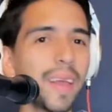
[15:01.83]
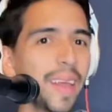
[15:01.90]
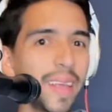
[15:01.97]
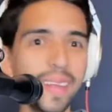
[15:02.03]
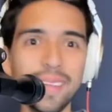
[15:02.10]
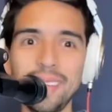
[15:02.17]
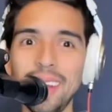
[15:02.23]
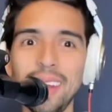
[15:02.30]

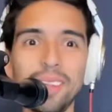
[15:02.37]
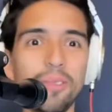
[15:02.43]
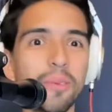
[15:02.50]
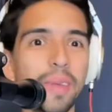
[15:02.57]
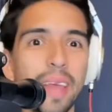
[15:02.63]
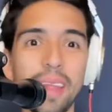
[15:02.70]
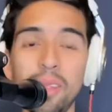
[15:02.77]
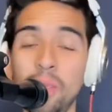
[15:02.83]
he's starting to
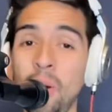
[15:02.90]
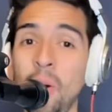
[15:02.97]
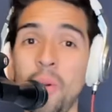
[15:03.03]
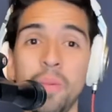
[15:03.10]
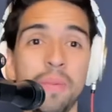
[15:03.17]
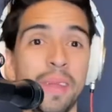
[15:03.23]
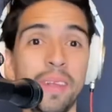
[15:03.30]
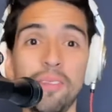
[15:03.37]
get
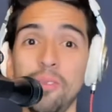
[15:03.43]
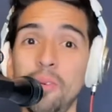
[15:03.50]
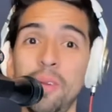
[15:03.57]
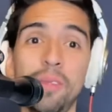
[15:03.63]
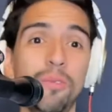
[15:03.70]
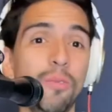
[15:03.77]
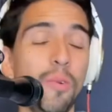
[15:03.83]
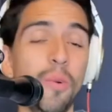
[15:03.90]
known. He's going
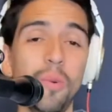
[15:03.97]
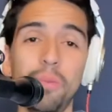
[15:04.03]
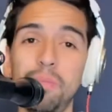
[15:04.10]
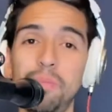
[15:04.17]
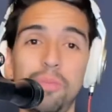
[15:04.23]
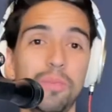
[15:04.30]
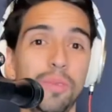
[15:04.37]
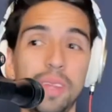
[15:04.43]
to all
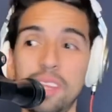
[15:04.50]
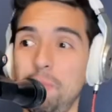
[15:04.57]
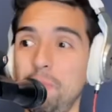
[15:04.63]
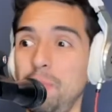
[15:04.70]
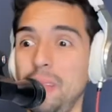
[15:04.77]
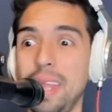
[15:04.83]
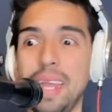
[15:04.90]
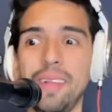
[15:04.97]
to these
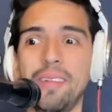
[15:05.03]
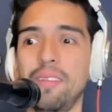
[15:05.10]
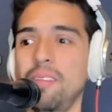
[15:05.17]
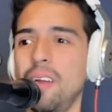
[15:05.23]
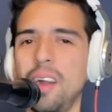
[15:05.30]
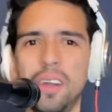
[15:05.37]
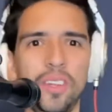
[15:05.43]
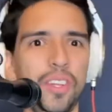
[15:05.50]
places,
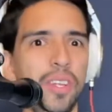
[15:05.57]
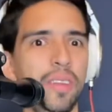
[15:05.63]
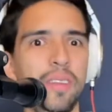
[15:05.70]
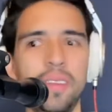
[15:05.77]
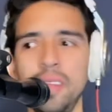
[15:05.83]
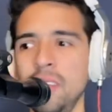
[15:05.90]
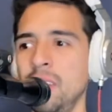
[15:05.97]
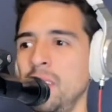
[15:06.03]

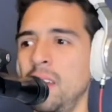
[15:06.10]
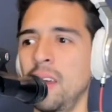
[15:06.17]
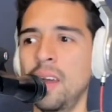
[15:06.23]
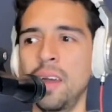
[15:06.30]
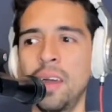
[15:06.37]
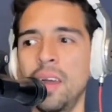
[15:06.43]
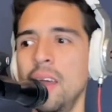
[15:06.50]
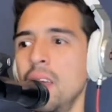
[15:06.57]

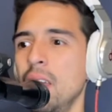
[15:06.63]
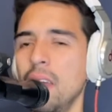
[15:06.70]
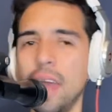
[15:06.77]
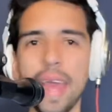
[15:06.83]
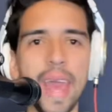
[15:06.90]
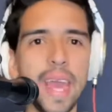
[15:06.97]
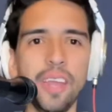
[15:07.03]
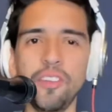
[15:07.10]
Argentina,
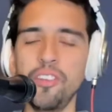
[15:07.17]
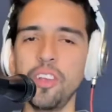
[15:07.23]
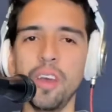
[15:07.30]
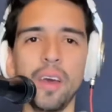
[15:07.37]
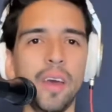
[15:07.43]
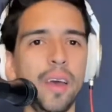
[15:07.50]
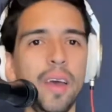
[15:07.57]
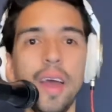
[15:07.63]

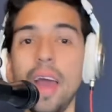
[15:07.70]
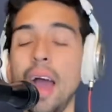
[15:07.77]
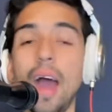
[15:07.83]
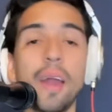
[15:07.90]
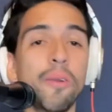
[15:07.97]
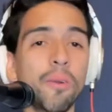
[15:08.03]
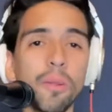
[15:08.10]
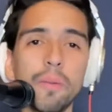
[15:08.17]
Asia,
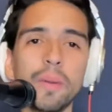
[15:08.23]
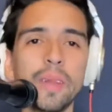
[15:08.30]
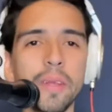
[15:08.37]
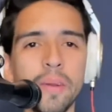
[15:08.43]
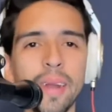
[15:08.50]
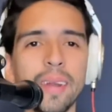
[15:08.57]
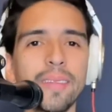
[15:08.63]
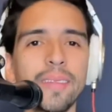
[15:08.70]
and all over the
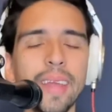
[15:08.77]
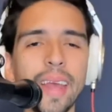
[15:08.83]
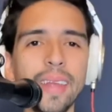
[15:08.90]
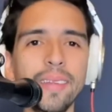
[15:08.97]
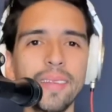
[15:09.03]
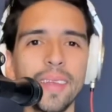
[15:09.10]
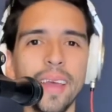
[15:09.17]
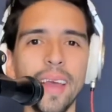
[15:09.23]
United
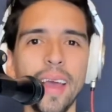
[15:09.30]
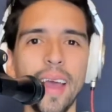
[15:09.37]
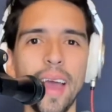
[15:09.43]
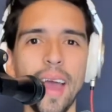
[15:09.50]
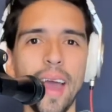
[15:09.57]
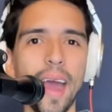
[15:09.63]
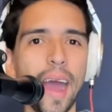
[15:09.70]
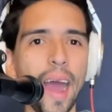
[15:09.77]
States.
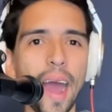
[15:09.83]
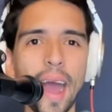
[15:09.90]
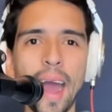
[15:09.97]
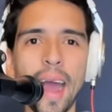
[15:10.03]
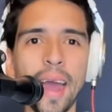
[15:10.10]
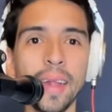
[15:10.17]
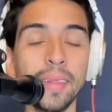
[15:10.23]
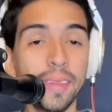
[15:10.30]

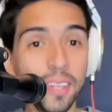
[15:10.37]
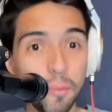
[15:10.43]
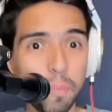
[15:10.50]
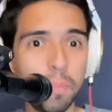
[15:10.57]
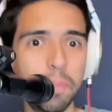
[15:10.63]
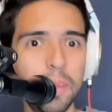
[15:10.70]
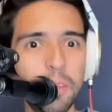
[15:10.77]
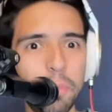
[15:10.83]
And this
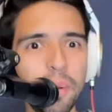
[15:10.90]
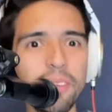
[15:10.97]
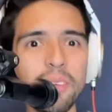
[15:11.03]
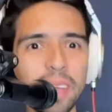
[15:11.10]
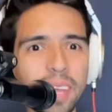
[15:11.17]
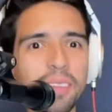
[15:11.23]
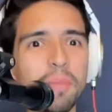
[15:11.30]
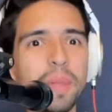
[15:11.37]
person
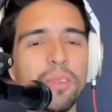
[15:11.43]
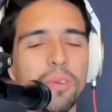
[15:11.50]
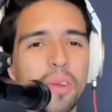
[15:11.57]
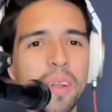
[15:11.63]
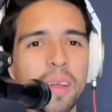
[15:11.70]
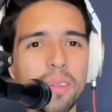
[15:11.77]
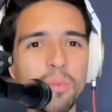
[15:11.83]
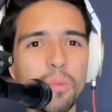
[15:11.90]
gets me to
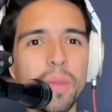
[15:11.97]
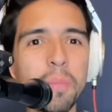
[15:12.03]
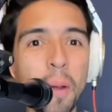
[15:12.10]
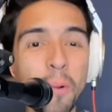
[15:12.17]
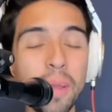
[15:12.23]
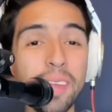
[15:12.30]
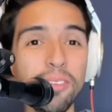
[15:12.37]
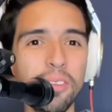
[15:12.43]
connect with
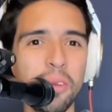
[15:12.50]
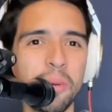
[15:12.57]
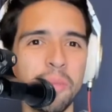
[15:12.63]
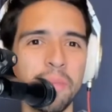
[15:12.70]
Mauricio.